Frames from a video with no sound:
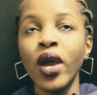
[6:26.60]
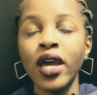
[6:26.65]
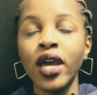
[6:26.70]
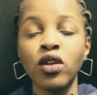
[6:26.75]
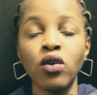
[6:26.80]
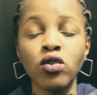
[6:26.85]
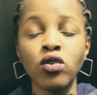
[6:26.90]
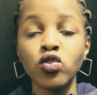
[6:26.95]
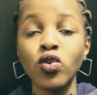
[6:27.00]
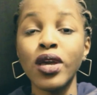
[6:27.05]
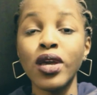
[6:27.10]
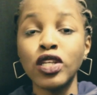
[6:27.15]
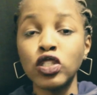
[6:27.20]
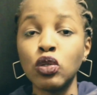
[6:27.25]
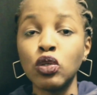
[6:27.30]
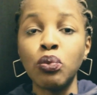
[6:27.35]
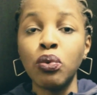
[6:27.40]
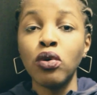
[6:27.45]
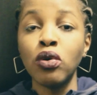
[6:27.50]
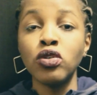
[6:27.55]
And also as
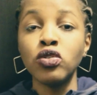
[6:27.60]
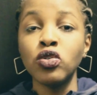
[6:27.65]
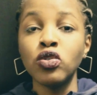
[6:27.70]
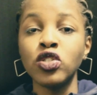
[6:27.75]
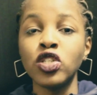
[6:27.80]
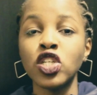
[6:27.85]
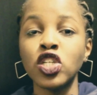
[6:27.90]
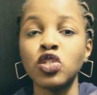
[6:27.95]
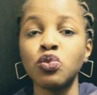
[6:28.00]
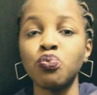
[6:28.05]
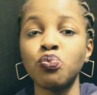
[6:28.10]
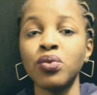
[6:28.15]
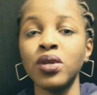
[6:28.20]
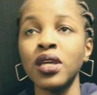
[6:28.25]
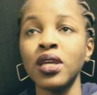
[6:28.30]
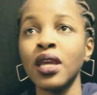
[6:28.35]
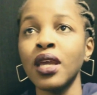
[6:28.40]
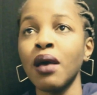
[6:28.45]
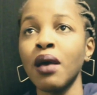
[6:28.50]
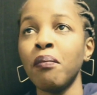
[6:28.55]
opposed to just
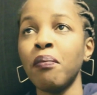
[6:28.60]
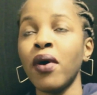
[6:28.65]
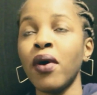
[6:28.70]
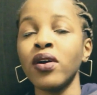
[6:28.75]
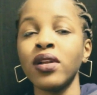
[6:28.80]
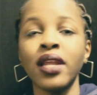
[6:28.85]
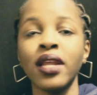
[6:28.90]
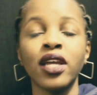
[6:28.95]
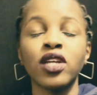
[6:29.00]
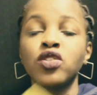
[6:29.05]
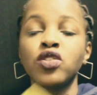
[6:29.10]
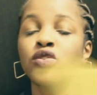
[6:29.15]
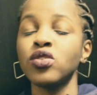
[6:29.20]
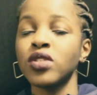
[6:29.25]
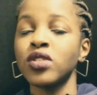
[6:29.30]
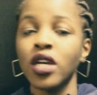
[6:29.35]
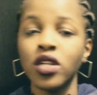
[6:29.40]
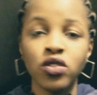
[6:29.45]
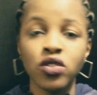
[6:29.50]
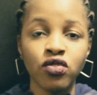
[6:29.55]
bringing about like two
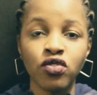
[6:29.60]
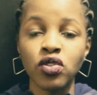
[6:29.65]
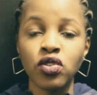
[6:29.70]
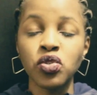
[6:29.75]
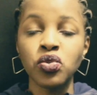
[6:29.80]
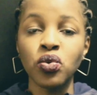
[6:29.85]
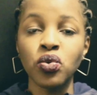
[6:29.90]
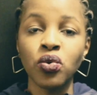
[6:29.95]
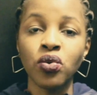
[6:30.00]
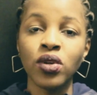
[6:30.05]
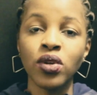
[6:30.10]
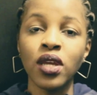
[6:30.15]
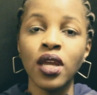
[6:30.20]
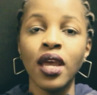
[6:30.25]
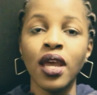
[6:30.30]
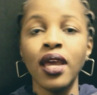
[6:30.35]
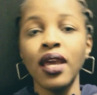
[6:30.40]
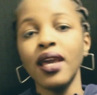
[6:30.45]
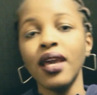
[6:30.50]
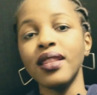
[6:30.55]
sides of the story
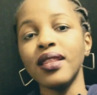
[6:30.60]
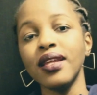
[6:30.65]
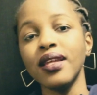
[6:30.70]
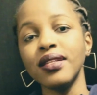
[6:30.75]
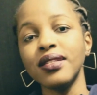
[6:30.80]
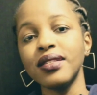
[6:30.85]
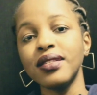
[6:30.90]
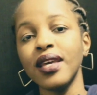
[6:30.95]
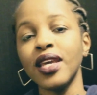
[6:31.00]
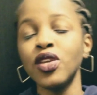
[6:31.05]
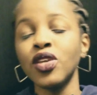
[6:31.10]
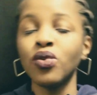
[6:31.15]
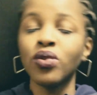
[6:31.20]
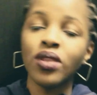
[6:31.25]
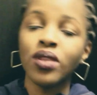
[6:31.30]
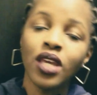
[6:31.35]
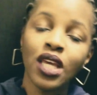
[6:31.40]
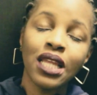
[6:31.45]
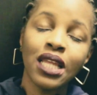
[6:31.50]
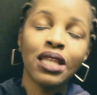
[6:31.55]
and then saying you
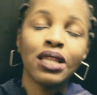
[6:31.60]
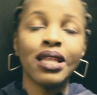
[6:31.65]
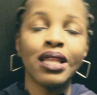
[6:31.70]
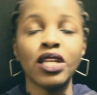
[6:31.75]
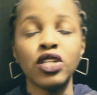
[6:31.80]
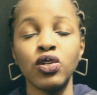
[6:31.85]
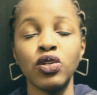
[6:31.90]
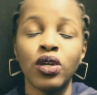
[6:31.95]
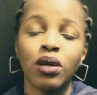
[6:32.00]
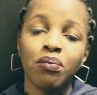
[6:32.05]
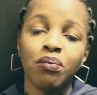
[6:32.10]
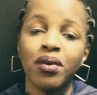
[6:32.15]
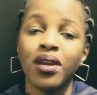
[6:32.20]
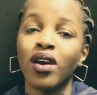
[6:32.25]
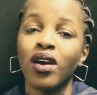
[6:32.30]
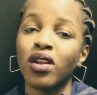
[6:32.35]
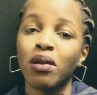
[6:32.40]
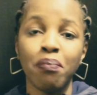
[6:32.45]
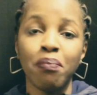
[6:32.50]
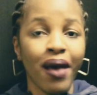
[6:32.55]
think that you can bring
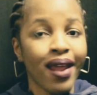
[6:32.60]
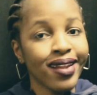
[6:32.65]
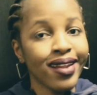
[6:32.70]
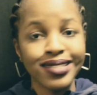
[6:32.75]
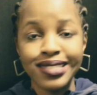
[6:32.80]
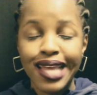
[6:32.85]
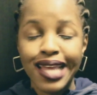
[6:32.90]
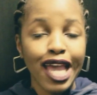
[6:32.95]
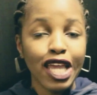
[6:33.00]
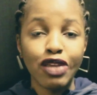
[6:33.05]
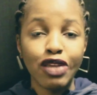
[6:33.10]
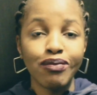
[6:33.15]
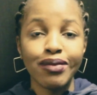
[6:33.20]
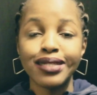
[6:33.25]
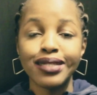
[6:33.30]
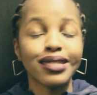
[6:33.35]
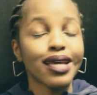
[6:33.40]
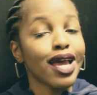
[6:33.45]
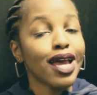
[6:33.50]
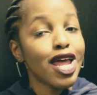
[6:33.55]
out a balanced
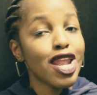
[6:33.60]
argument.